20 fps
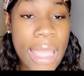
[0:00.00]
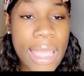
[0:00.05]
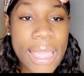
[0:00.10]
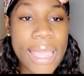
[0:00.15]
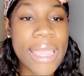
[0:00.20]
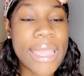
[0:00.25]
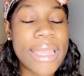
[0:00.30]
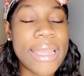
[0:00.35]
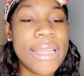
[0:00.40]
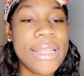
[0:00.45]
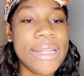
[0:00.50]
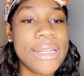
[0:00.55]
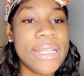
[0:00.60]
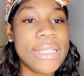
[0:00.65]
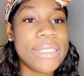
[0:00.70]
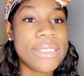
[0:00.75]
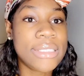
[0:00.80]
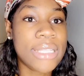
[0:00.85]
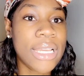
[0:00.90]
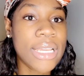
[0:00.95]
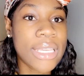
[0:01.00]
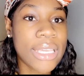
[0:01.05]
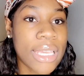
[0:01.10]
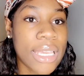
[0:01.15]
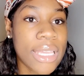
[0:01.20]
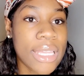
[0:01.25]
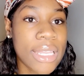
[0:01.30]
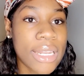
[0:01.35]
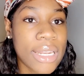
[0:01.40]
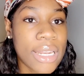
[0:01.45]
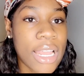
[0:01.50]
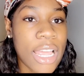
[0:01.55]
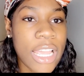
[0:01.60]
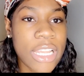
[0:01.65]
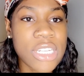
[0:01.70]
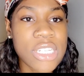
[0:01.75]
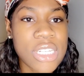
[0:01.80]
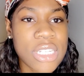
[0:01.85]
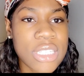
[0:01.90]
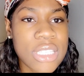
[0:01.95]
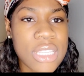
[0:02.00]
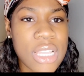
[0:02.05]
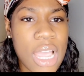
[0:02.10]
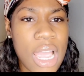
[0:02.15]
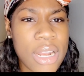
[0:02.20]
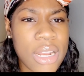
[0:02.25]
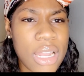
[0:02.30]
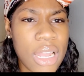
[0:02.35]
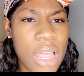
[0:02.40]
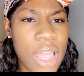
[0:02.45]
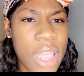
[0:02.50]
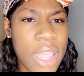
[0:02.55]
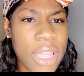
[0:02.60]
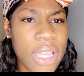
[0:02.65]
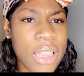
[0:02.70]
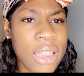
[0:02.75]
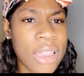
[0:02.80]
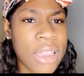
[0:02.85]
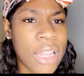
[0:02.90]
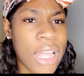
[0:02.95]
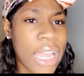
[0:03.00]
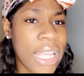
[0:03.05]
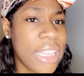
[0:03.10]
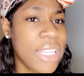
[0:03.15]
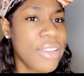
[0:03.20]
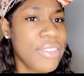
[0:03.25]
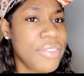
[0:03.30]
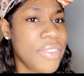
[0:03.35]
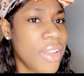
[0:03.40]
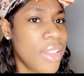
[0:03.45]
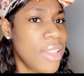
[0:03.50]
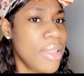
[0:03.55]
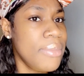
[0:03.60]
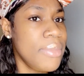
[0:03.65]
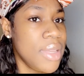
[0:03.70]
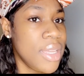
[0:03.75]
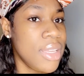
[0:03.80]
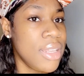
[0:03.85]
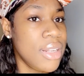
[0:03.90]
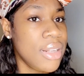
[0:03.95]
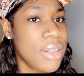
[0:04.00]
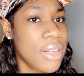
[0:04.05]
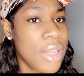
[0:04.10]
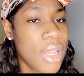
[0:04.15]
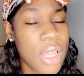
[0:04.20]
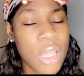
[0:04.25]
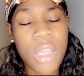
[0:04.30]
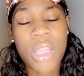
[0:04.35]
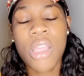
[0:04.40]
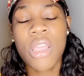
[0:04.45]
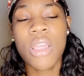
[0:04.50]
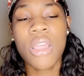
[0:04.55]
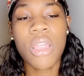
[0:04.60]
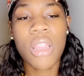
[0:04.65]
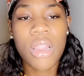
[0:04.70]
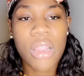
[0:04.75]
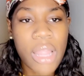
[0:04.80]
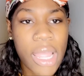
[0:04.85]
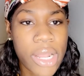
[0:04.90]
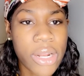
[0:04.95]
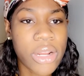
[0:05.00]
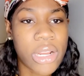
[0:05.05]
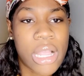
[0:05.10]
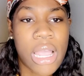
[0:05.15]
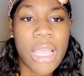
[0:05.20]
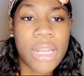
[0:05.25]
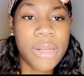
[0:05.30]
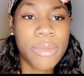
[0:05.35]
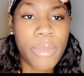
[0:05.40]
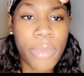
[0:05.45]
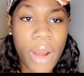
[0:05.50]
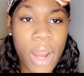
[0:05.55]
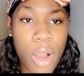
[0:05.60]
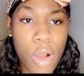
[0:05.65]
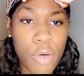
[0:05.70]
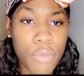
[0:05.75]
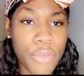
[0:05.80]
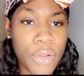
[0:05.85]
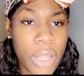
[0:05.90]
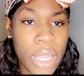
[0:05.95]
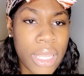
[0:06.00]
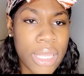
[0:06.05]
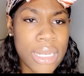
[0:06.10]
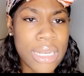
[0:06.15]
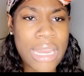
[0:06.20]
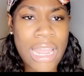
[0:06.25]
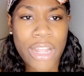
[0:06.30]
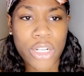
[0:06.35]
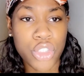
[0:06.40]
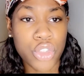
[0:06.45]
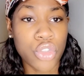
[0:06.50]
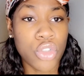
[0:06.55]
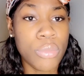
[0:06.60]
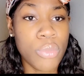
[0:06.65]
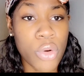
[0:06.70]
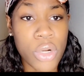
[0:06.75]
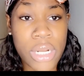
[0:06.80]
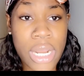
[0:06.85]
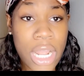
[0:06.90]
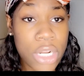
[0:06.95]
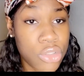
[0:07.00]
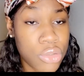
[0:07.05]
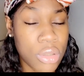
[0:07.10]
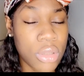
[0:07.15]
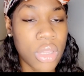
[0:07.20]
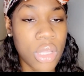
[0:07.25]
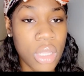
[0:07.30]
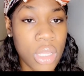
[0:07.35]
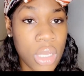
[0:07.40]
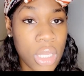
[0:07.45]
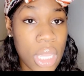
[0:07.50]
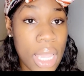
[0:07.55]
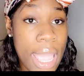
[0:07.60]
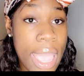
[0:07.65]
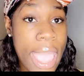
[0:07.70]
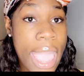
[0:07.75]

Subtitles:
And second, I just kind of like lightly fill them in, lighter kind of brow for like a natural, more natural look.